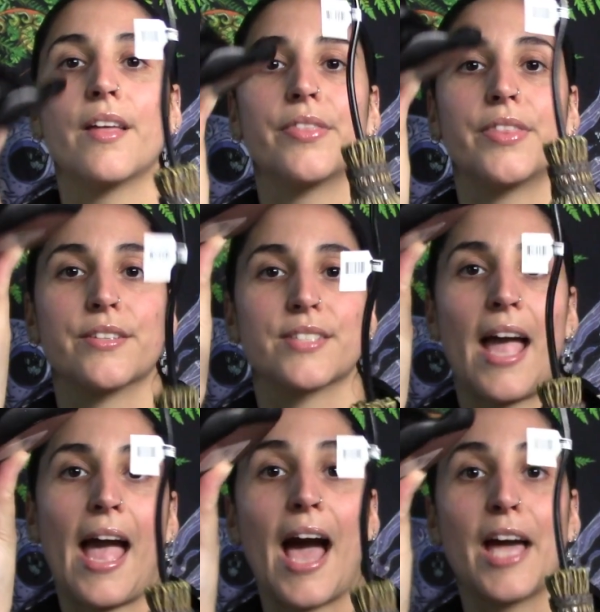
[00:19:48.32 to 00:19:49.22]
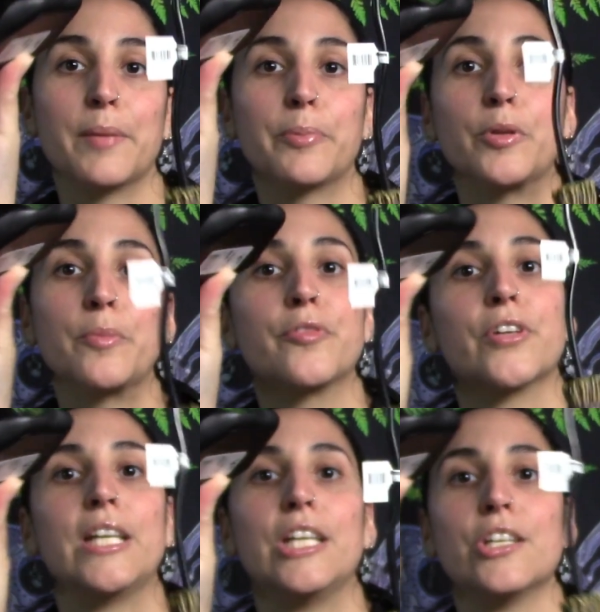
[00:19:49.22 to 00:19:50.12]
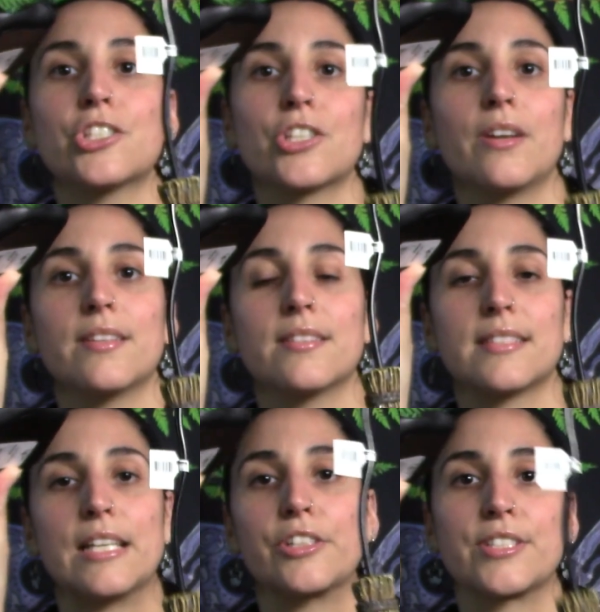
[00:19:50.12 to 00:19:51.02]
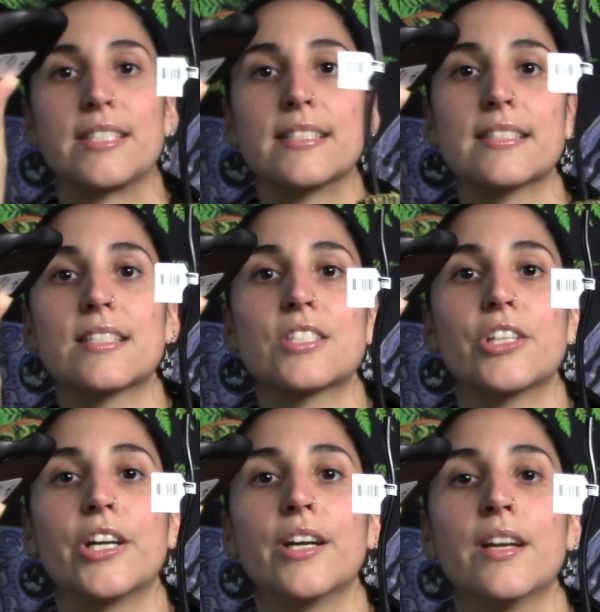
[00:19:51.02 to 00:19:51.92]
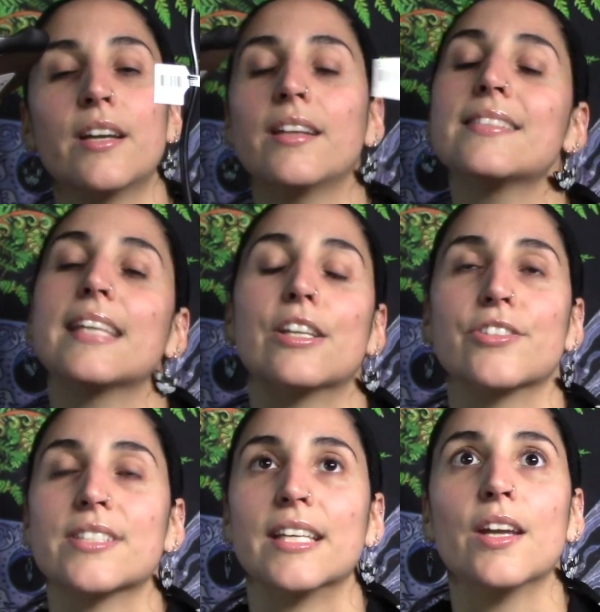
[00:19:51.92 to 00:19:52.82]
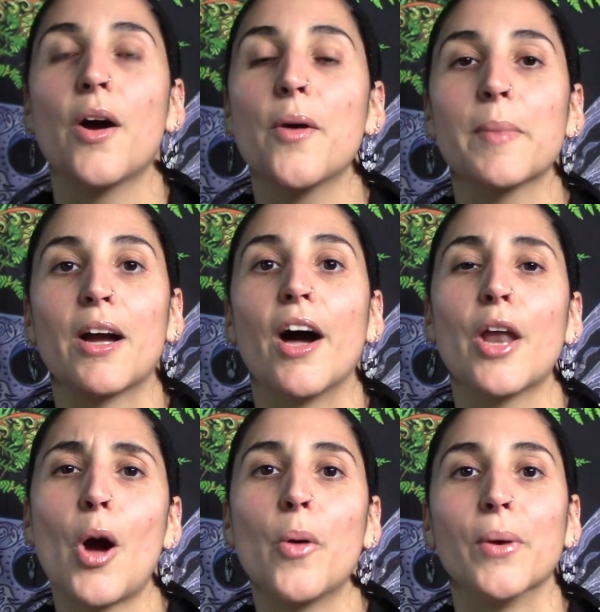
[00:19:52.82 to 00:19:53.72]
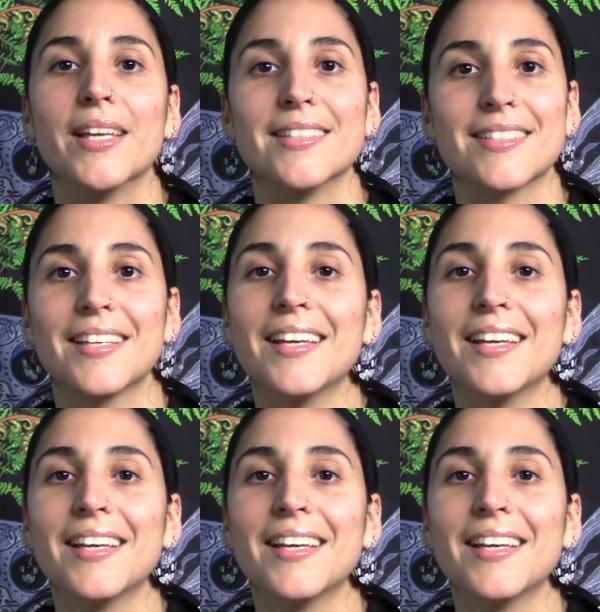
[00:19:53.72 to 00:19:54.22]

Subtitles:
There's a hat and a broom for each Sanderson sister. Sanderson. Oh my God, Joanns.